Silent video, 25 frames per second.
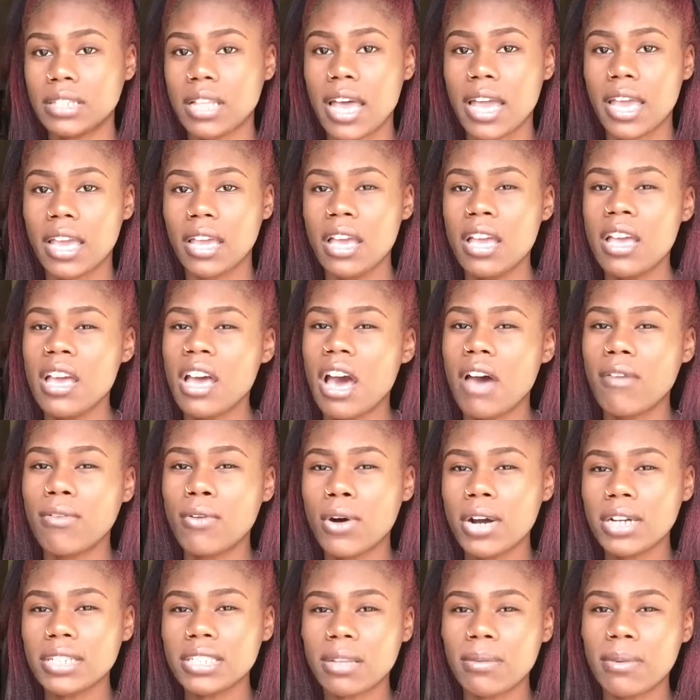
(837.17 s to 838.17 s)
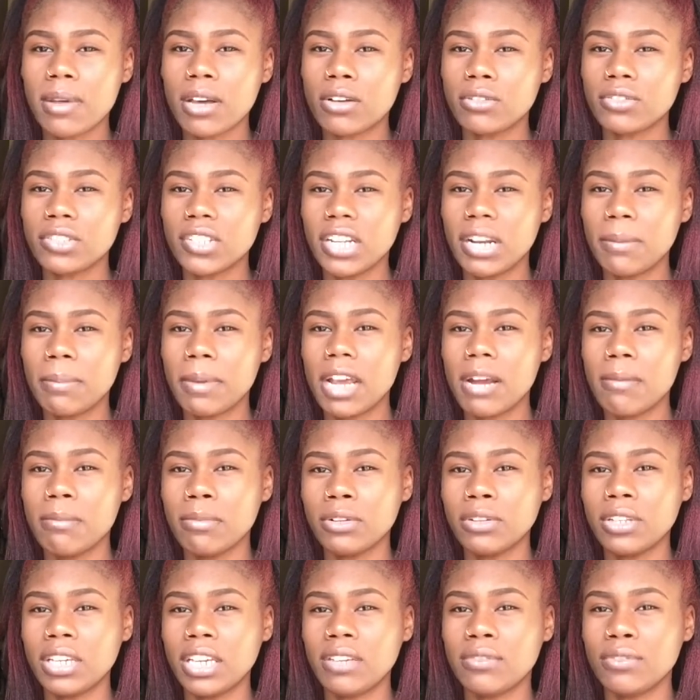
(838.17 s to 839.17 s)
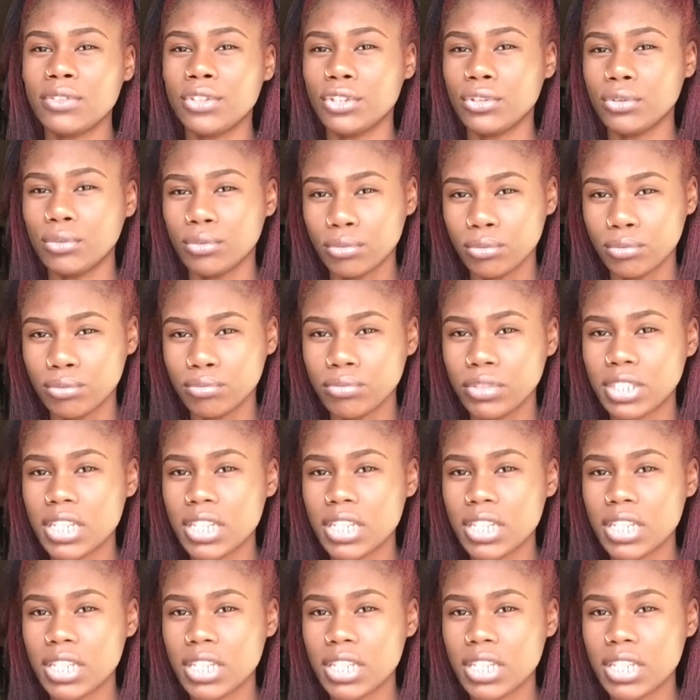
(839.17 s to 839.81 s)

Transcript: Like, of course I'm not gonna sit up here and believe you